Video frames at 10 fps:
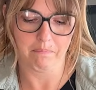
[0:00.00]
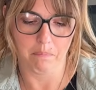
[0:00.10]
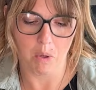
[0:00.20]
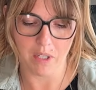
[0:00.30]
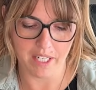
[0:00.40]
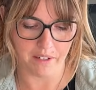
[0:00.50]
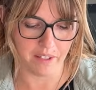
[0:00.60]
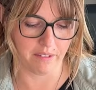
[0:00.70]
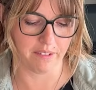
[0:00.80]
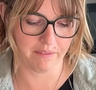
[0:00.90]
pour it out of
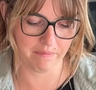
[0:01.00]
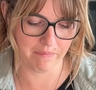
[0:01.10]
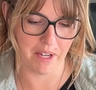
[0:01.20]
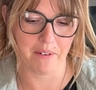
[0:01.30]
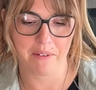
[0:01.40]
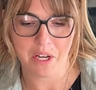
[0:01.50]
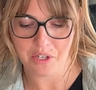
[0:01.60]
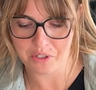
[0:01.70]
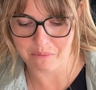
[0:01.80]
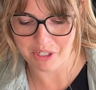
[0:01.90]
the,
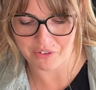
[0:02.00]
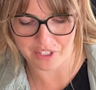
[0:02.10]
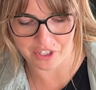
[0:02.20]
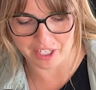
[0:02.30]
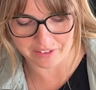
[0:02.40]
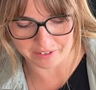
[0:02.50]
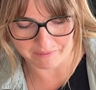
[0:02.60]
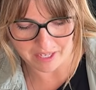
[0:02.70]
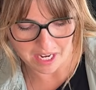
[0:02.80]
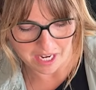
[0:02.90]
so much for the gentle.
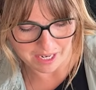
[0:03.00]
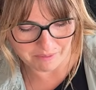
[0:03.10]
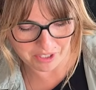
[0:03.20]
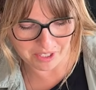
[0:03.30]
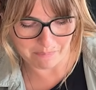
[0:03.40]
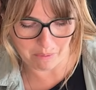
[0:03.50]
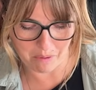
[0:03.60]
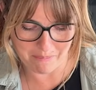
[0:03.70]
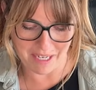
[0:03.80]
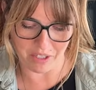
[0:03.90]
I'm just gonna pour
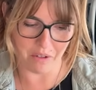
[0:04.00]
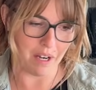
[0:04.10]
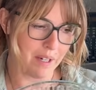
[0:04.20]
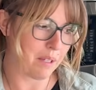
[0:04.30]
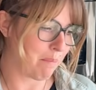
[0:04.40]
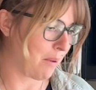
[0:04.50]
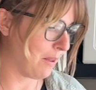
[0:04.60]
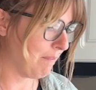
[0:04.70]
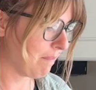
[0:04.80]
my dough out of the bowl.